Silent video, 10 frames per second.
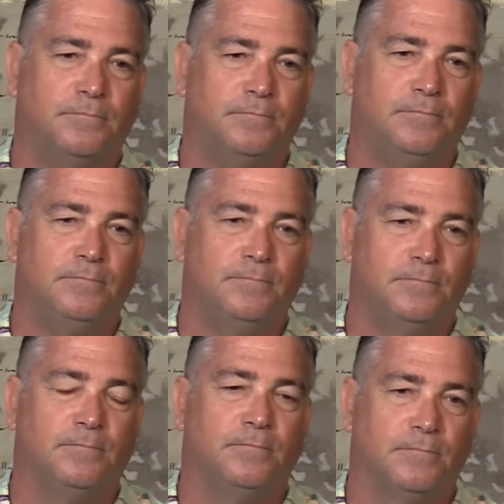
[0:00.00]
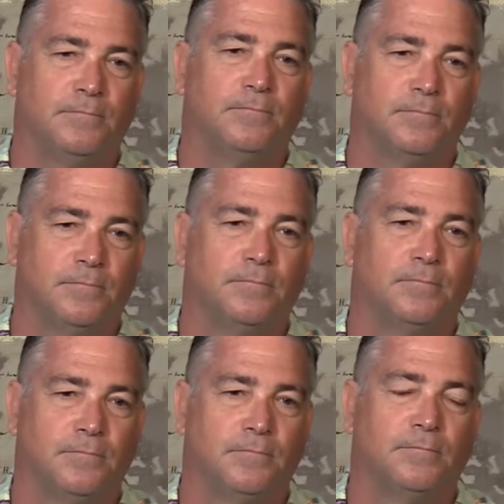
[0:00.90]

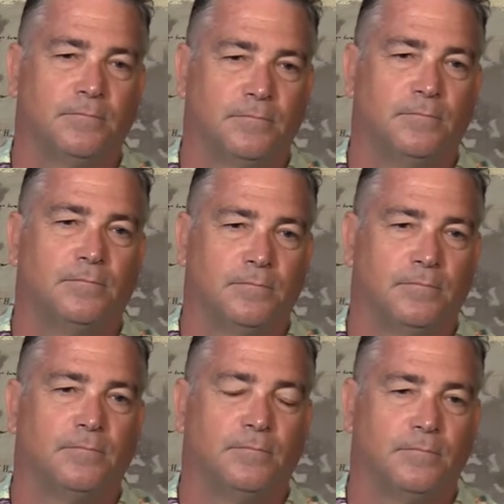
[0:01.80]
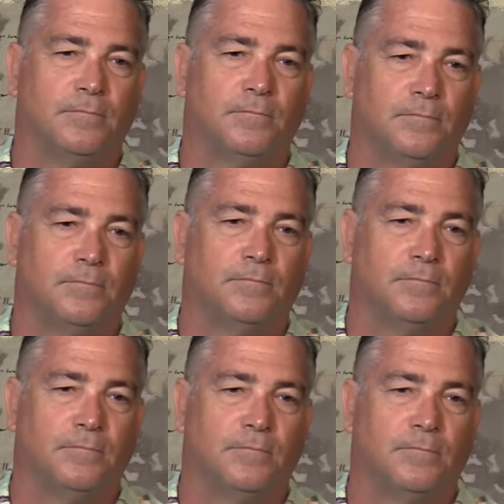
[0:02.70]

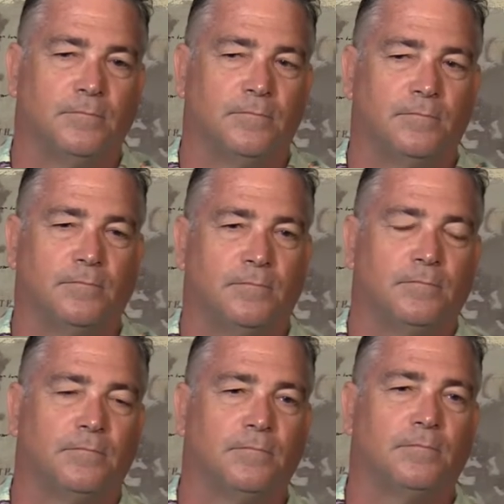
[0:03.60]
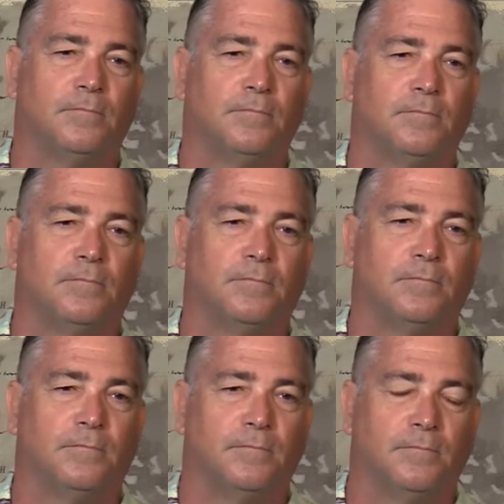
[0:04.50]

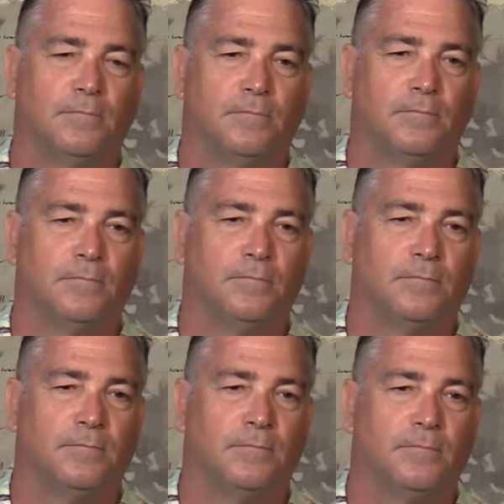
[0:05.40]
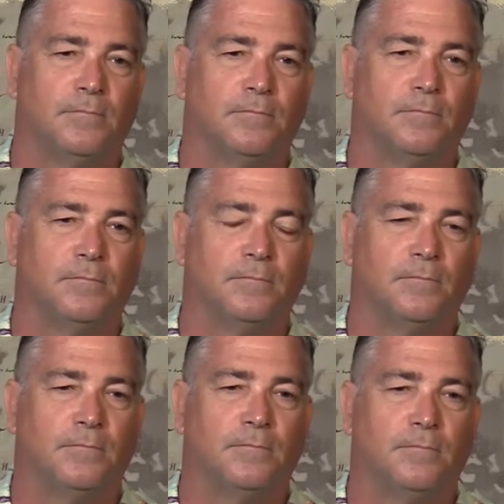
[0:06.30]

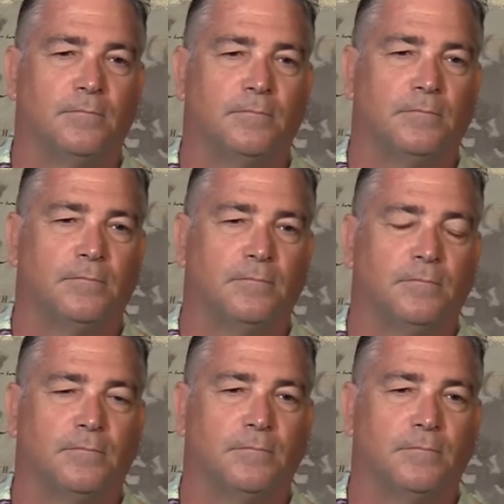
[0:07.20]
(not speaking)